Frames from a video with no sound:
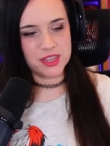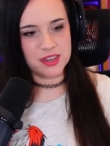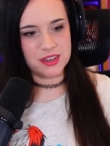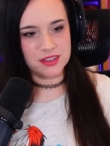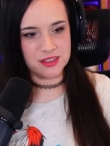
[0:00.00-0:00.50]

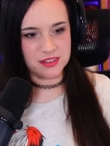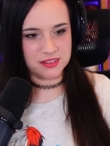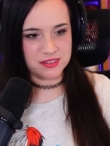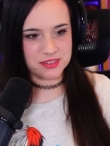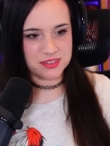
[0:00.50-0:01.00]
getting
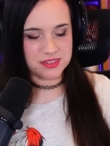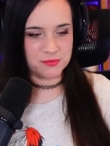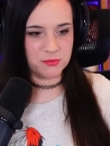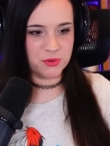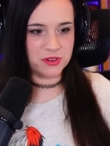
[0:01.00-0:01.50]
uh,
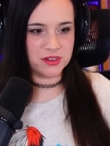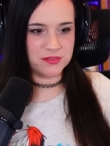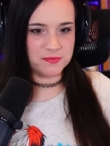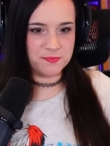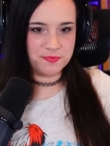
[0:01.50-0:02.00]
some more